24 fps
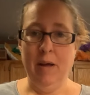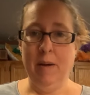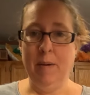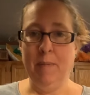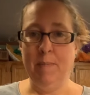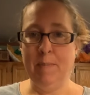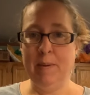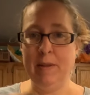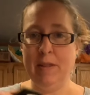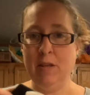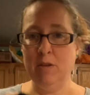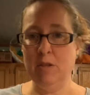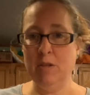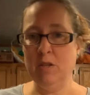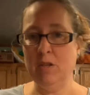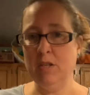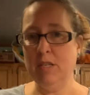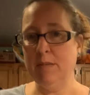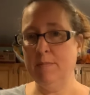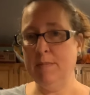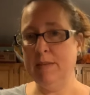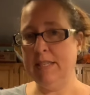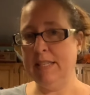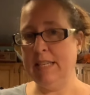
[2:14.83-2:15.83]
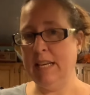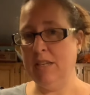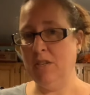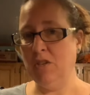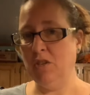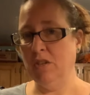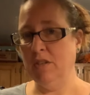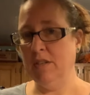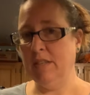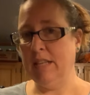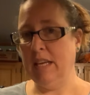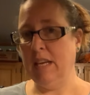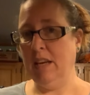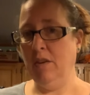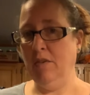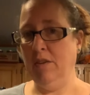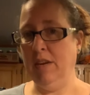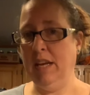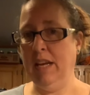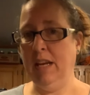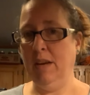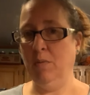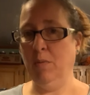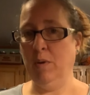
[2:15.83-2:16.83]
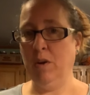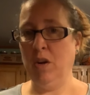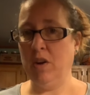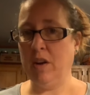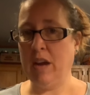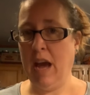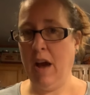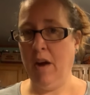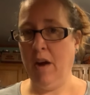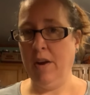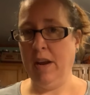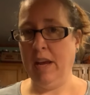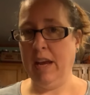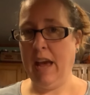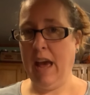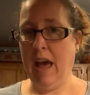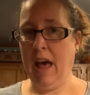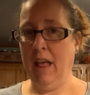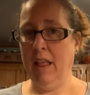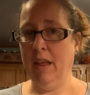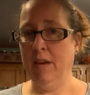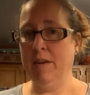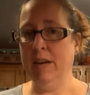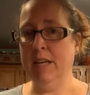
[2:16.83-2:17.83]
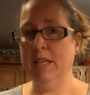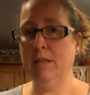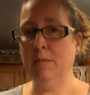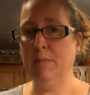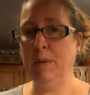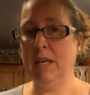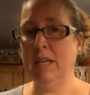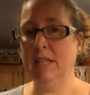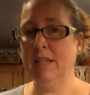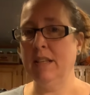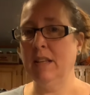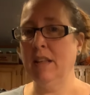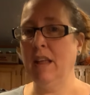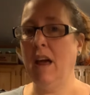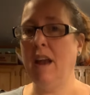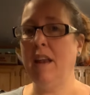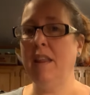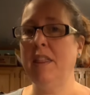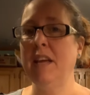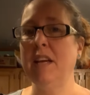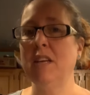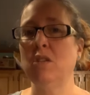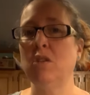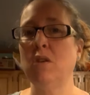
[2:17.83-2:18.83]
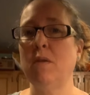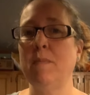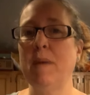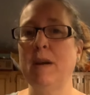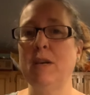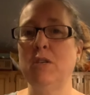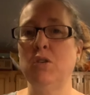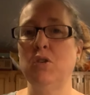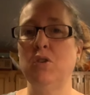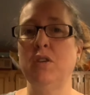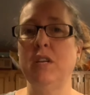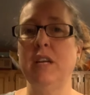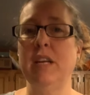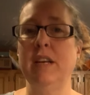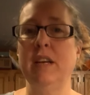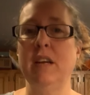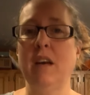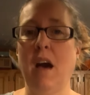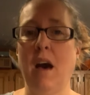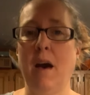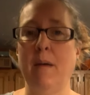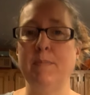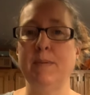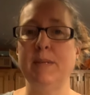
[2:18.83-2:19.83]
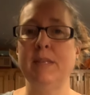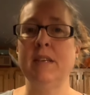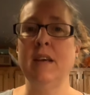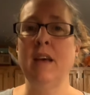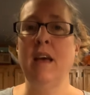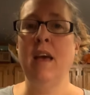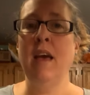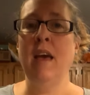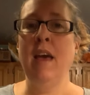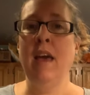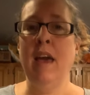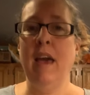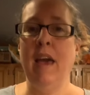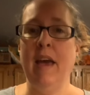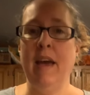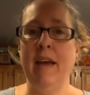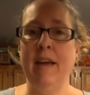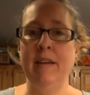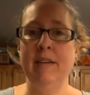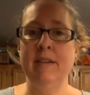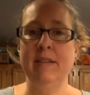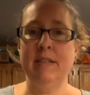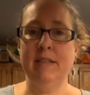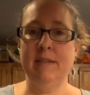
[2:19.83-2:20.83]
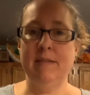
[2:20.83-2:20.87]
But those are some essentials that you need when you're counting calories, because a lot of things are measured in cups and